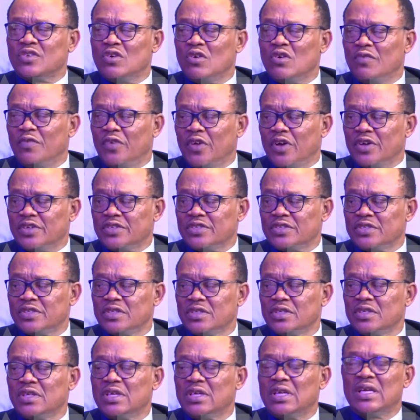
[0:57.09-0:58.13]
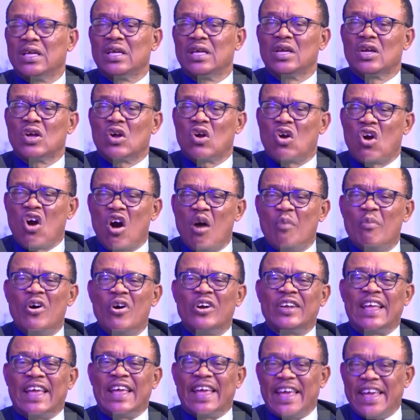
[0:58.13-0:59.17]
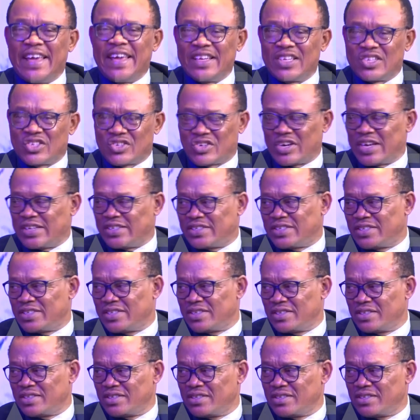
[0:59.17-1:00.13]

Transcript: obvious: common interest.